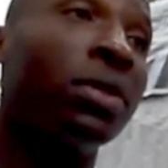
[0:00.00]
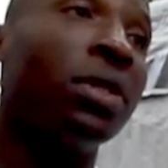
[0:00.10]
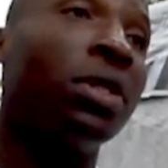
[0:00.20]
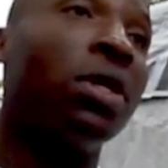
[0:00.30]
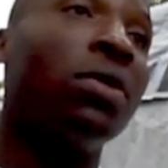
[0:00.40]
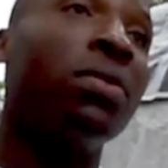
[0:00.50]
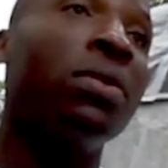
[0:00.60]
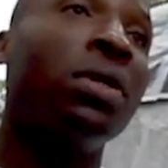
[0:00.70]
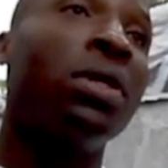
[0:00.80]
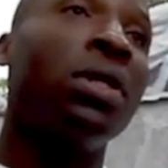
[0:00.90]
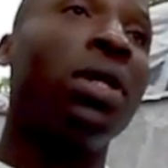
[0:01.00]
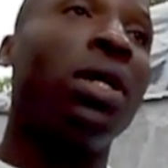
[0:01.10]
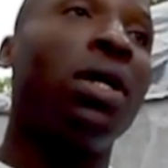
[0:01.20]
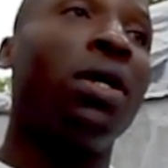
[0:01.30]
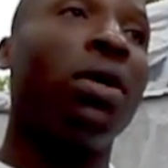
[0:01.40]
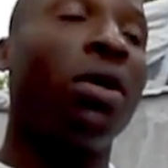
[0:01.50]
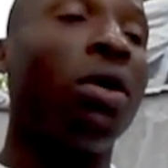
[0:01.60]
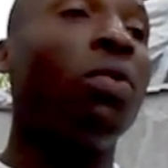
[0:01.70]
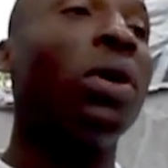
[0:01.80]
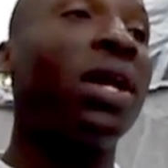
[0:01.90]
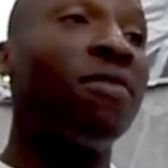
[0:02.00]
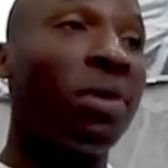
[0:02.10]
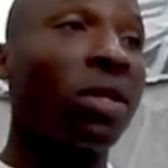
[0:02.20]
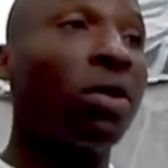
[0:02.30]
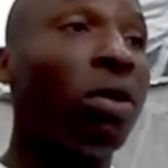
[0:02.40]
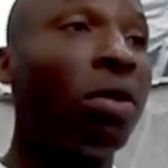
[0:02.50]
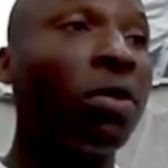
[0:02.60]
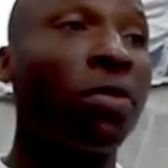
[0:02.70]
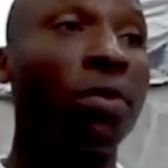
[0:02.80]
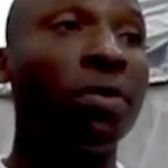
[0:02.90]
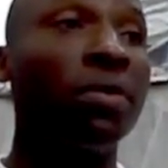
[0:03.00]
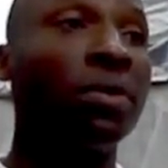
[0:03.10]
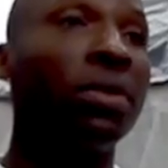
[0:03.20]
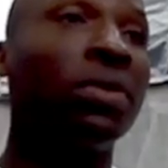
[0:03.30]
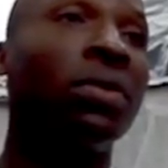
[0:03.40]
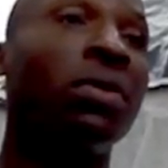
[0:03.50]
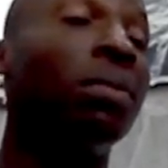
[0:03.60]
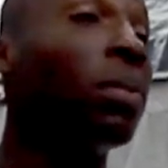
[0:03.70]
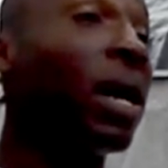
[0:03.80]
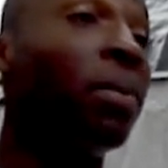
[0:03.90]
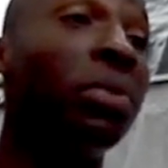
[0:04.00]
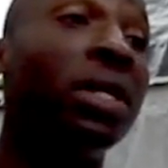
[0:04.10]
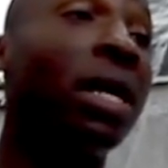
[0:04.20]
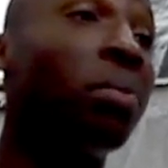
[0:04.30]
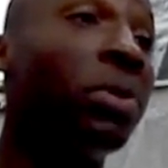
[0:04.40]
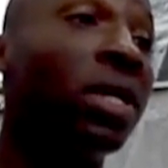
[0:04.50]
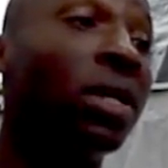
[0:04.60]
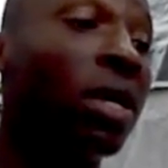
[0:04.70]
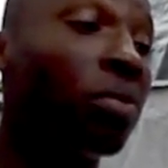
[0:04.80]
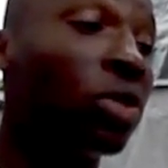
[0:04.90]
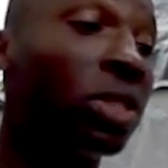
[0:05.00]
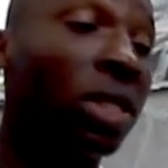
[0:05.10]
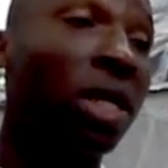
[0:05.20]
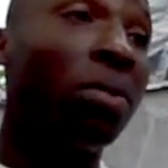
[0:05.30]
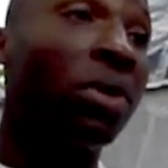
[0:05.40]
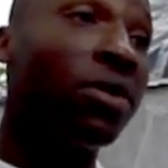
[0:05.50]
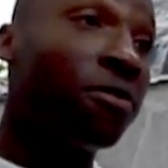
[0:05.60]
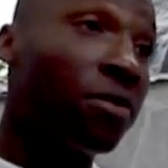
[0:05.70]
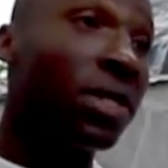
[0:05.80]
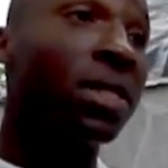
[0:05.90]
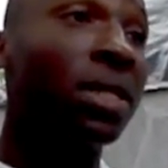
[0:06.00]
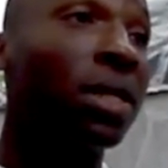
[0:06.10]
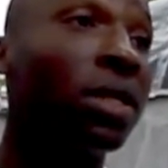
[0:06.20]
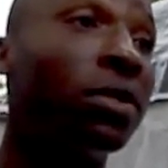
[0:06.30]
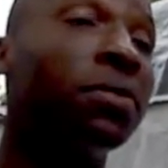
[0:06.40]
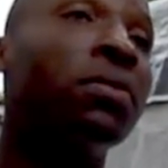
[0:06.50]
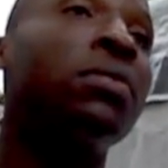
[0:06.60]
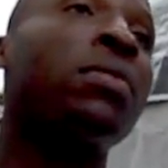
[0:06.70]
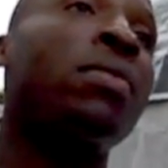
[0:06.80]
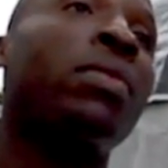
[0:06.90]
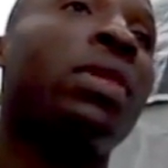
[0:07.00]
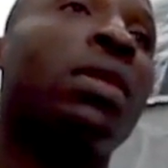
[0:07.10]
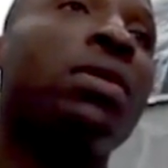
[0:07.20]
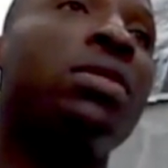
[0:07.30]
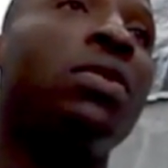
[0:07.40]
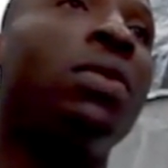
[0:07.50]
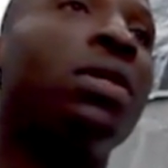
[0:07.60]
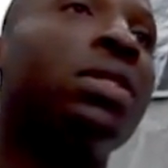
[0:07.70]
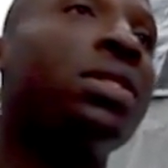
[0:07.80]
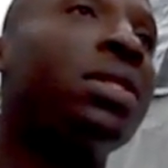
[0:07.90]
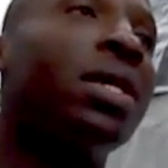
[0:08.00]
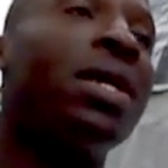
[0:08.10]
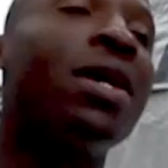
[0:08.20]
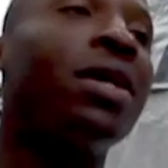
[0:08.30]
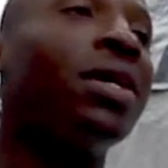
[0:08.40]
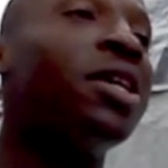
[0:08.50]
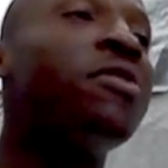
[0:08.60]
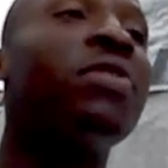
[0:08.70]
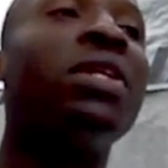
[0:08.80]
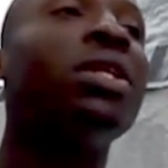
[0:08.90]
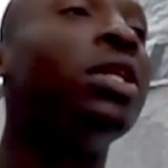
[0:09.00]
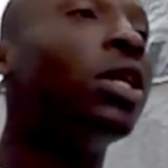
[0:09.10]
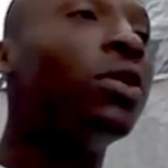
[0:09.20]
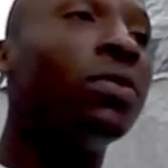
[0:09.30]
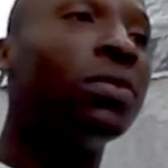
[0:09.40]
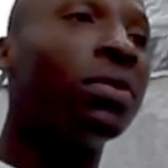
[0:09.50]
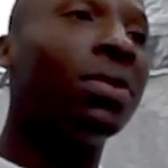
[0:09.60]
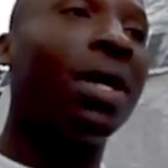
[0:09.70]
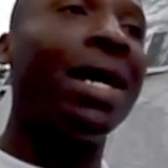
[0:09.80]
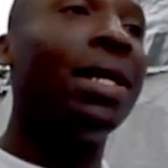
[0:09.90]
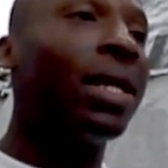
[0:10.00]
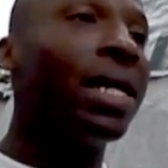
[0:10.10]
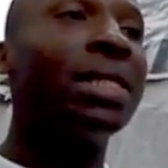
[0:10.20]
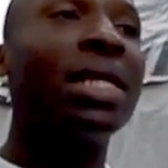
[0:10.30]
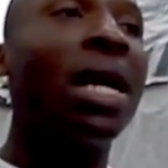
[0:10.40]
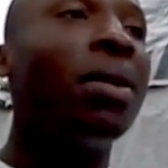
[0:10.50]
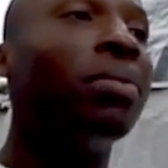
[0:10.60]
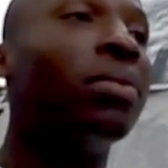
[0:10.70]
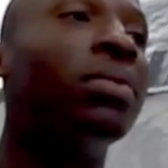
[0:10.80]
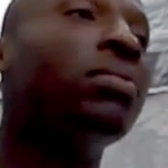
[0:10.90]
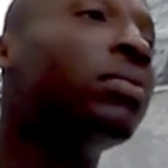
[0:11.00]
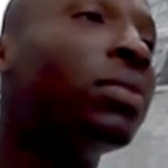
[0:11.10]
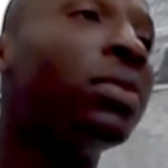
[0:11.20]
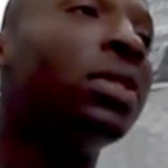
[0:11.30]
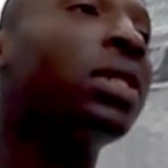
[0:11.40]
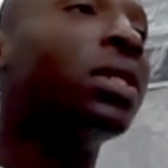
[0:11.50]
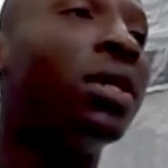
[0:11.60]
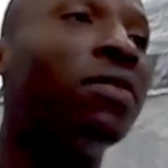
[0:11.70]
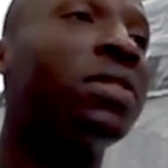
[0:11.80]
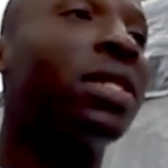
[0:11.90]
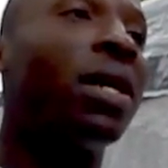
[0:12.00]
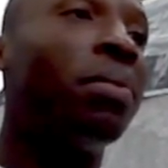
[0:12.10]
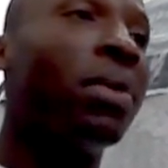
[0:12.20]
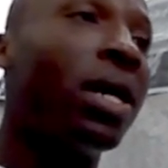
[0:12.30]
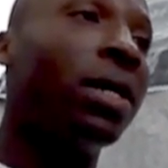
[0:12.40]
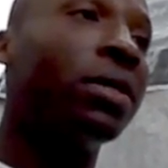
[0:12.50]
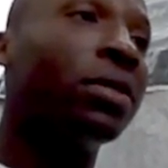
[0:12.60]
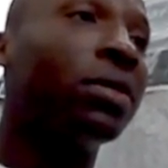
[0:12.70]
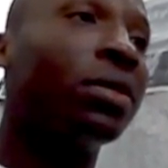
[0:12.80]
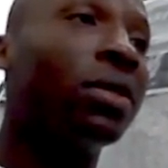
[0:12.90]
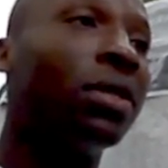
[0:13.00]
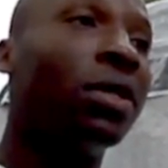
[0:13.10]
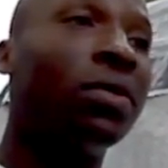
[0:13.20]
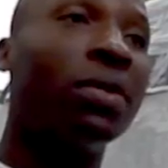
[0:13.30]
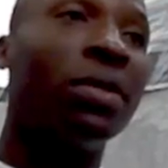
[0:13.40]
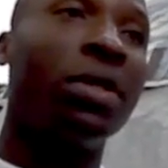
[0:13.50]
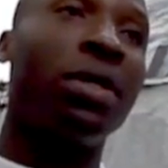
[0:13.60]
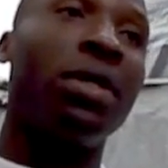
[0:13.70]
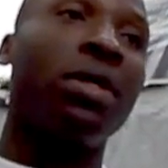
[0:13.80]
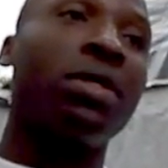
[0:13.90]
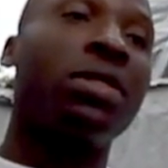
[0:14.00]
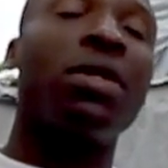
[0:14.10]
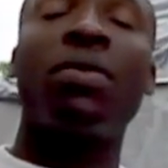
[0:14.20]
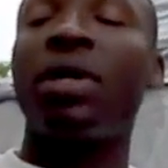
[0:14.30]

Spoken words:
you know, or what I've been going through by me not being able to come here physically. So she said, hey, even though at nighttime you could have stopped by, you know. So